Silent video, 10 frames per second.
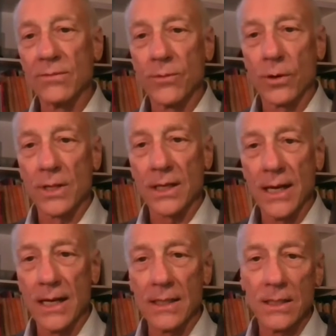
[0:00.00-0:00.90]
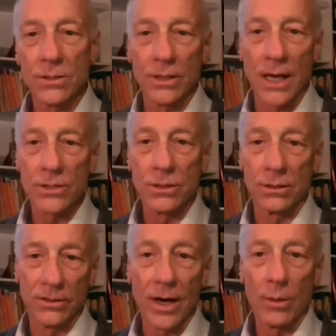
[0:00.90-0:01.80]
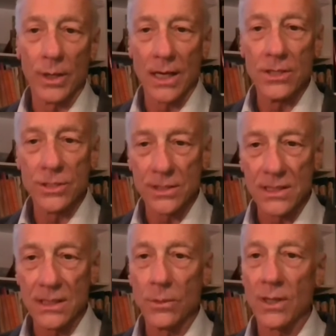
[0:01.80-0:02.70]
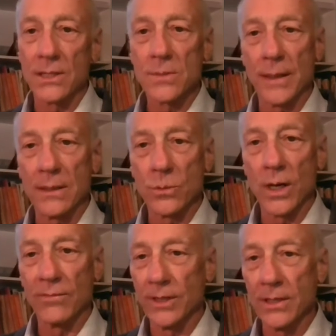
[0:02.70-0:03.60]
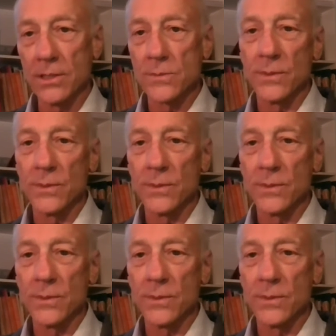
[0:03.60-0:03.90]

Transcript: for the Canadian International Development Agency, where I spent 12 years.